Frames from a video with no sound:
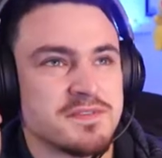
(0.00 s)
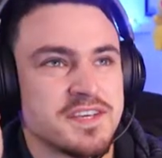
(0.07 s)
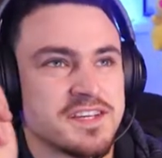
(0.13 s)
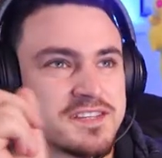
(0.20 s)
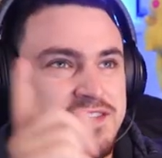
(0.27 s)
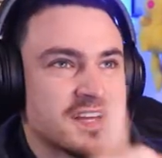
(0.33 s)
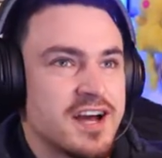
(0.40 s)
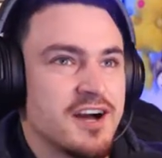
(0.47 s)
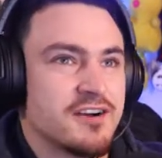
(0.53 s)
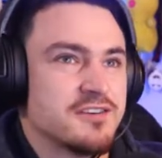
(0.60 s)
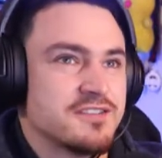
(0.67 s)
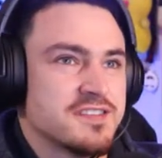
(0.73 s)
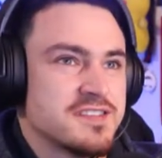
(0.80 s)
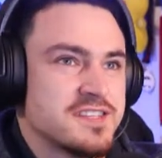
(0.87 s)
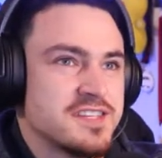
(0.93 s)
he has
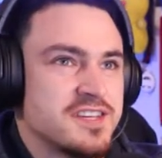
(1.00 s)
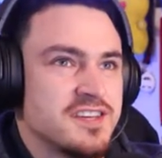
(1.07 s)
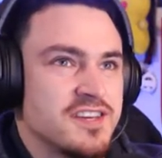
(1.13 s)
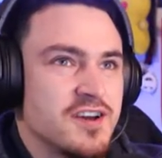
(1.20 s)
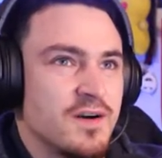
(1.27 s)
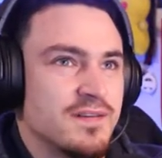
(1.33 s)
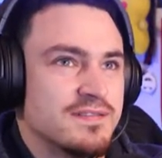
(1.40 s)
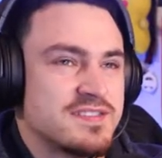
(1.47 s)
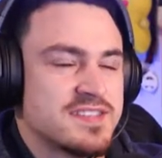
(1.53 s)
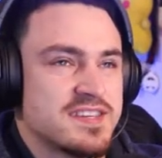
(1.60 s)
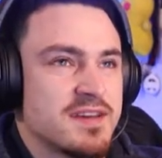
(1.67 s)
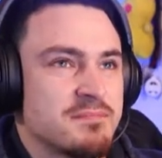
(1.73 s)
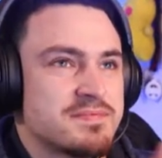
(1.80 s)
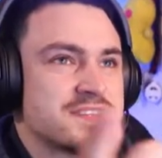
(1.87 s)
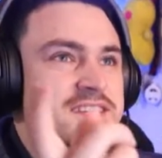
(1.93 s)
conquered the CEO of
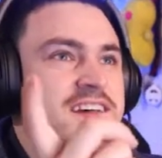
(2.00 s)
simps,